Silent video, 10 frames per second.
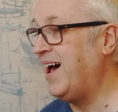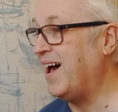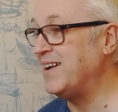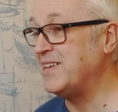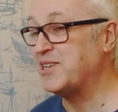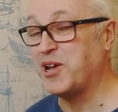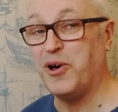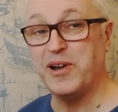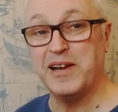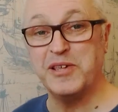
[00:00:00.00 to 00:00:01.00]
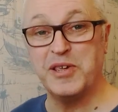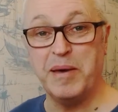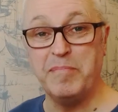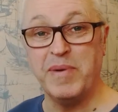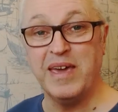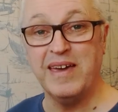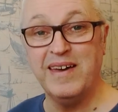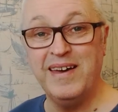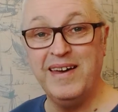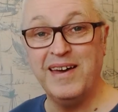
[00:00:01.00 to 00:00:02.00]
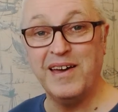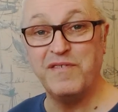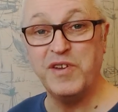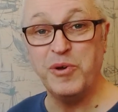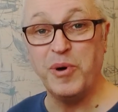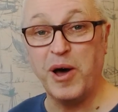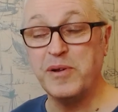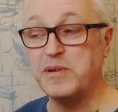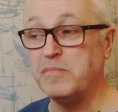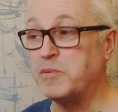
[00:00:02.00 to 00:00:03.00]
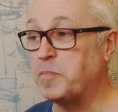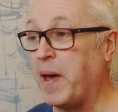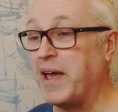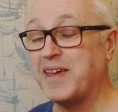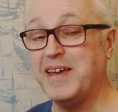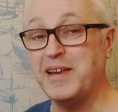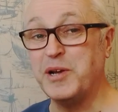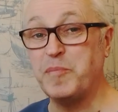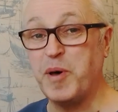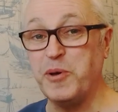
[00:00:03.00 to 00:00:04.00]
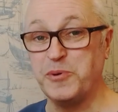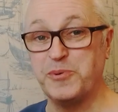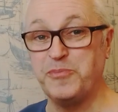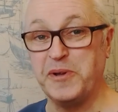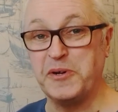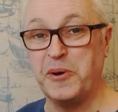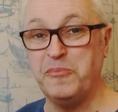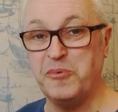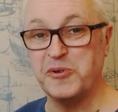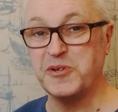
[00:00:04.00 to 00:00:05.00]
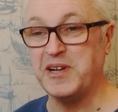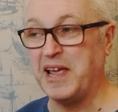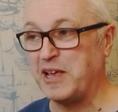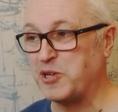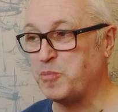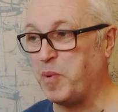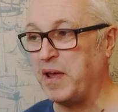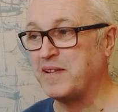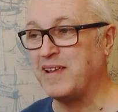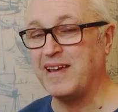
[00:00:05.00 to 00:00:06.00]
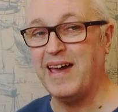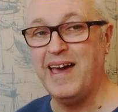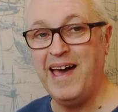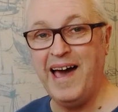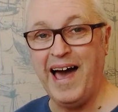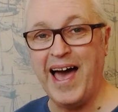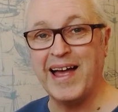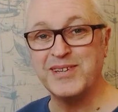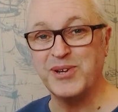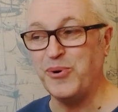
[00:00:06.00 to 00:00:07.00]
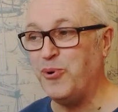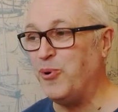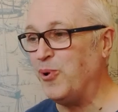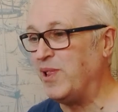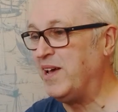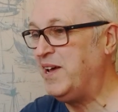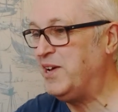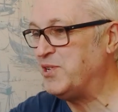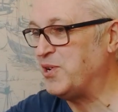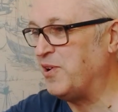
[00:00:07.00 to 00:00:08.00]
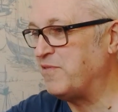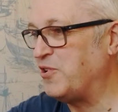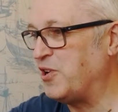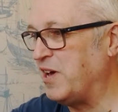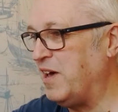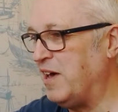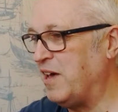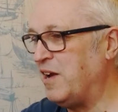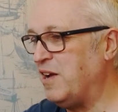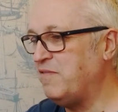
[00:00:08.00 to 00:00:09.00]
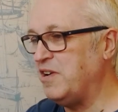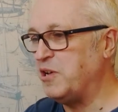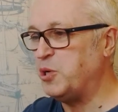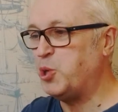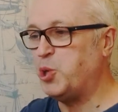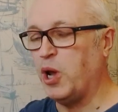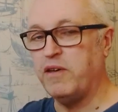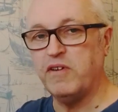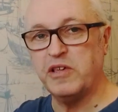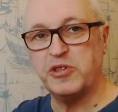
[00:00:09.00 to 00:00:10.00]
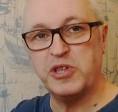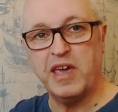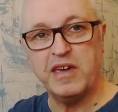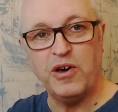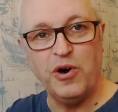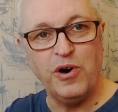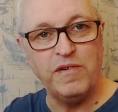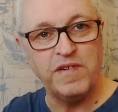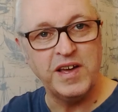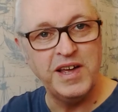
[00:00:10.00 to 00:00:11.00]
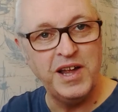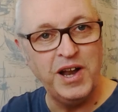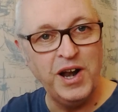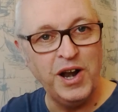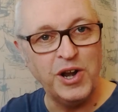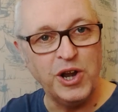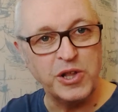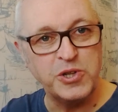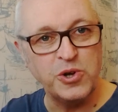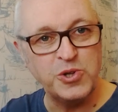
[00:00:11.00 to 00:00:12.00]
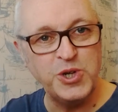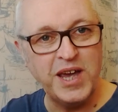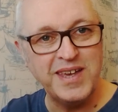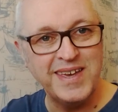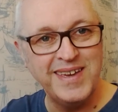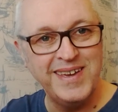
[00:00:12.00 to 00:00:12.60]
and he's kindly sent me a few items back in the post which I wasn't expecting at all. So I've got a lovely shaving stick of Lathering,